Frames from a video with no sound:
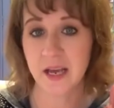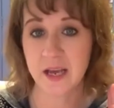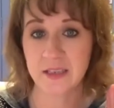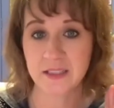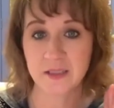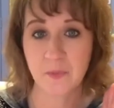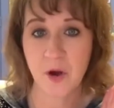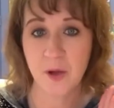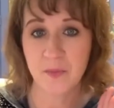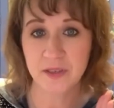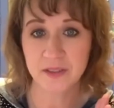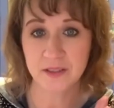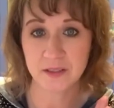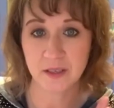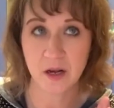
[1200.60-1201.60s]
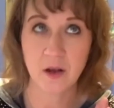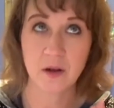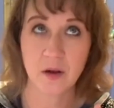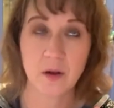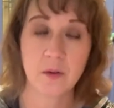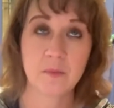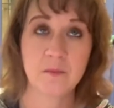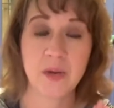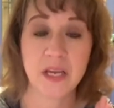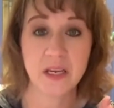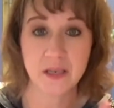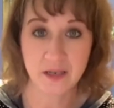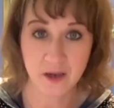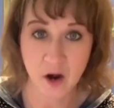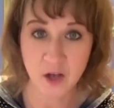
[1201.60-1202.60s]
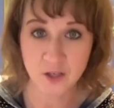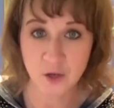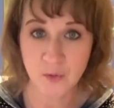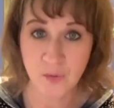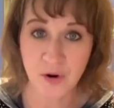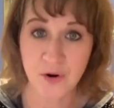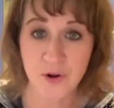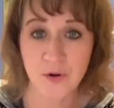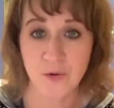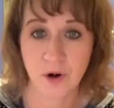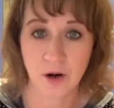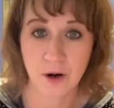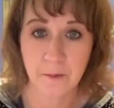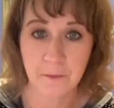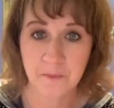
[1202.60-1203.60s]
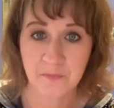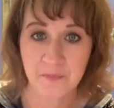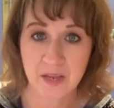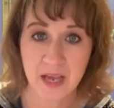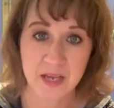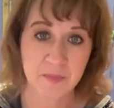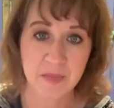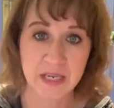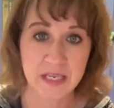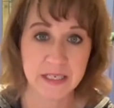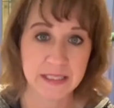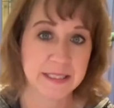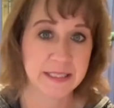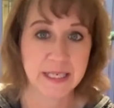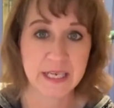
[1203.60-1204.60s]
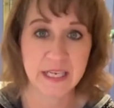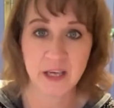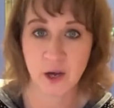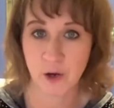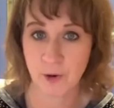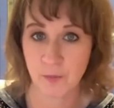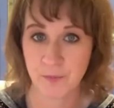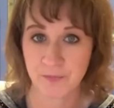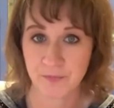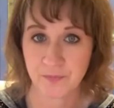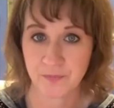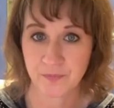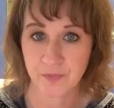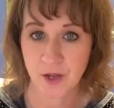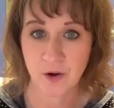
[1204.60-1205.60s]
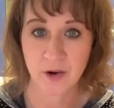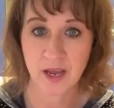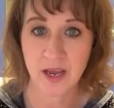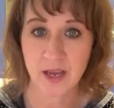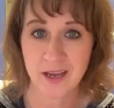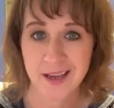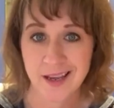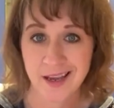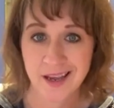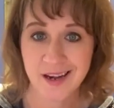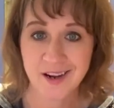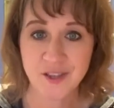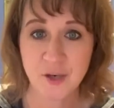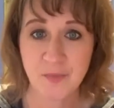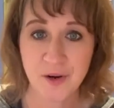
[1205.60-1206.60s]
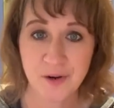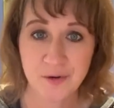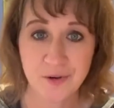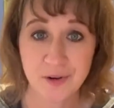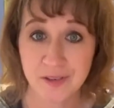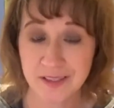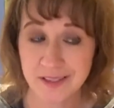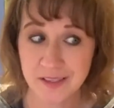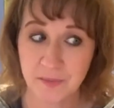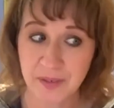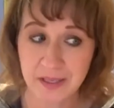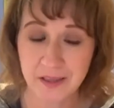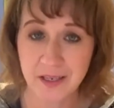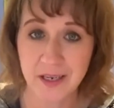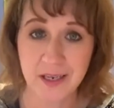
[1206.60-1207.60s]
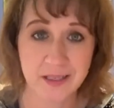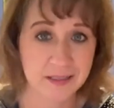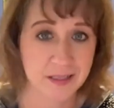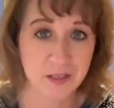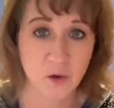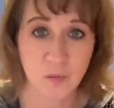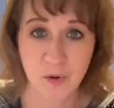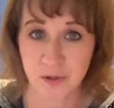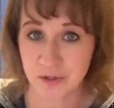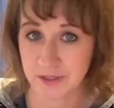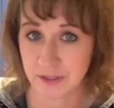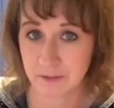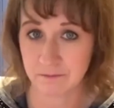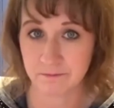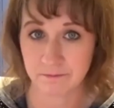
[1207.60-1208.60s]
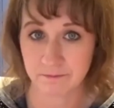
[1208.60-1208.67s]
a small business, being an entrepreneur and being a CEO, okay? An entrepreneur is typically a single person.